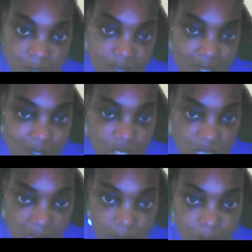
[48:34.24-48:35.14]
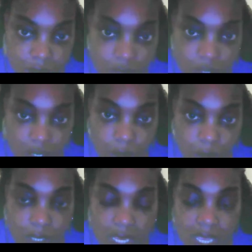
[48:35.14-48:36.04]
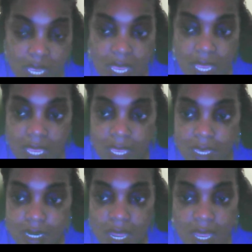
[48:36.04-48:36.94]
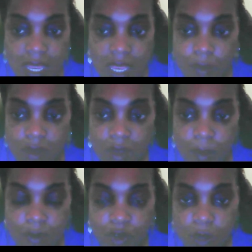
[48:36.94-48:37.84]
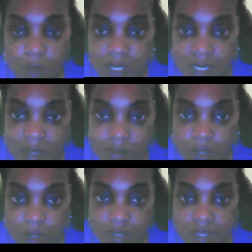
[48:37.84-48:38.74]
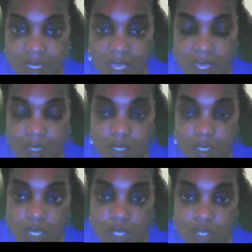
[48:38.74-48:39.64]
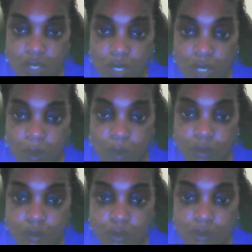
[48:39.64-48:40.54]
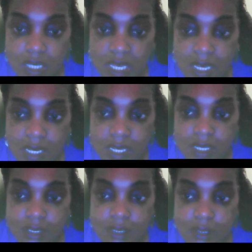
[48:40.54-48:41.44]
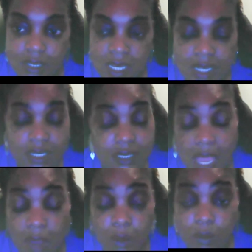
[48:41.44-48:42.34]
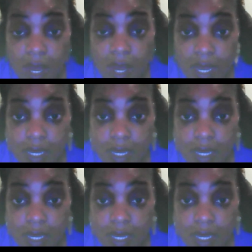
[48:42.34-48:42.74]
that child, and I'm a firm believer that, it is our right,